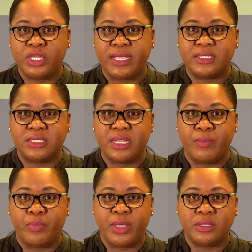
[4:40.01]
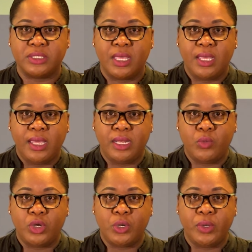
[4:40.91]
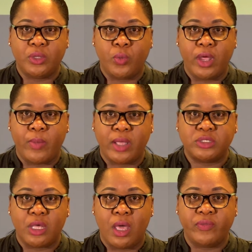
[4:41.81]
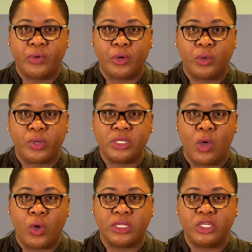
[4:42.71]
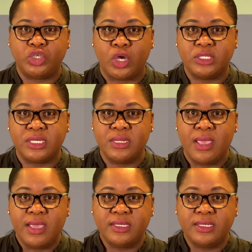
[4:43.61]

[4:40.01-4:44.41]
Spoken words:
and slim built. Anyone knowing the whereabouts of Kirkwood Audley Johnson